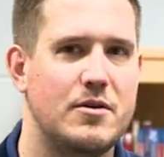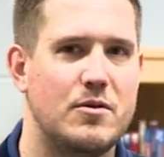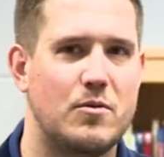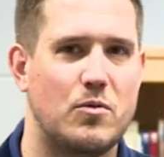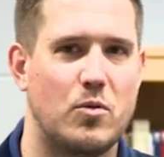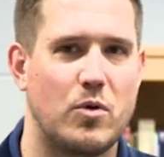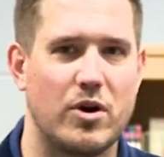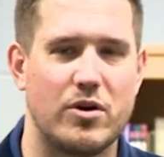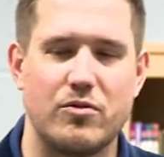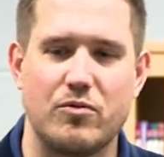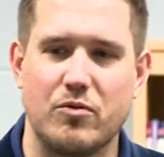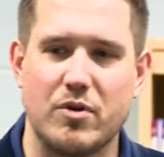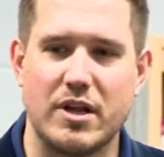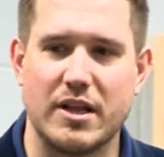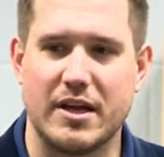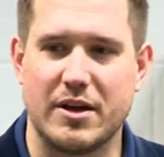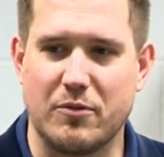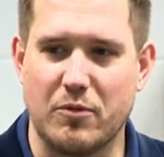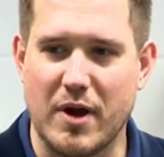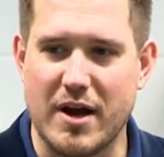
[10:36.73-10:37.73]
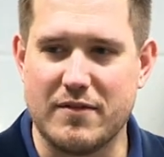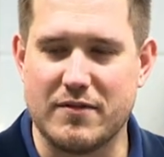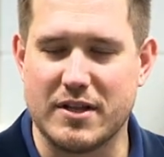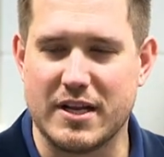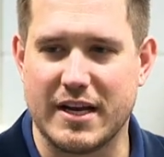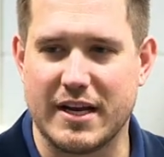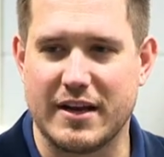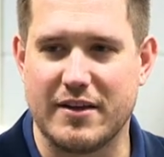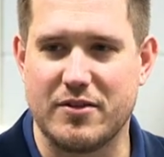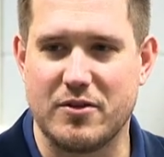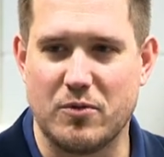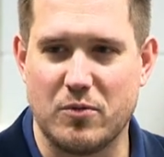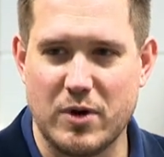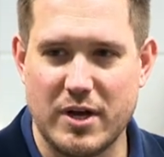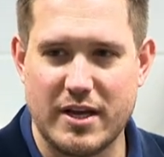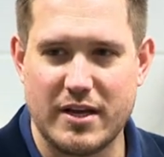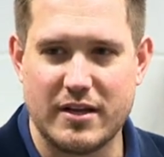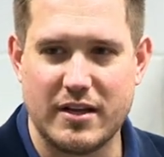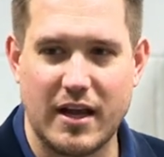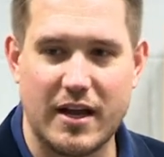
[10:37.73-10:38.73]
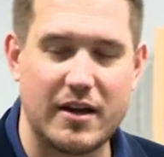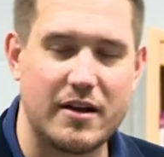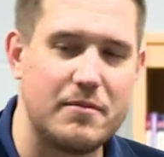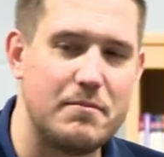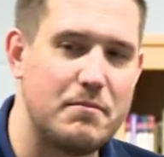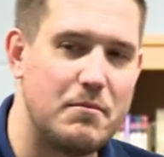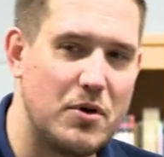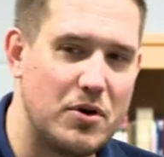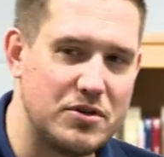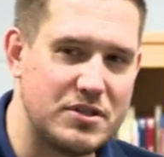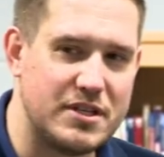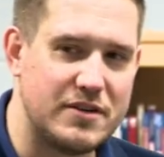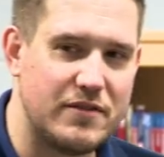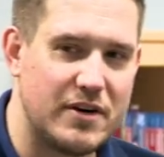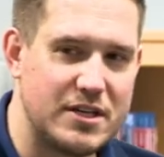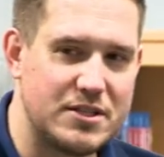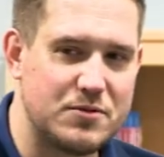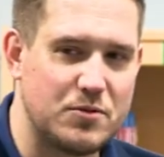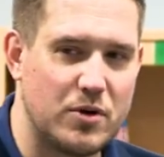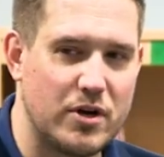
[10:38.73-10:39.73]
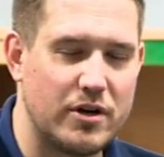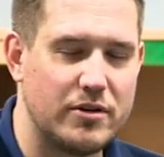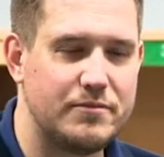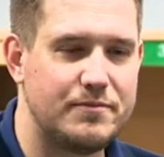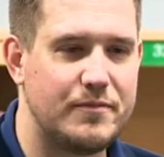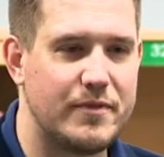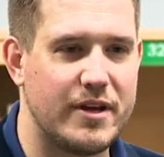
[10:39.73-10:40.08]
weren't really reveling in the win like most of us were.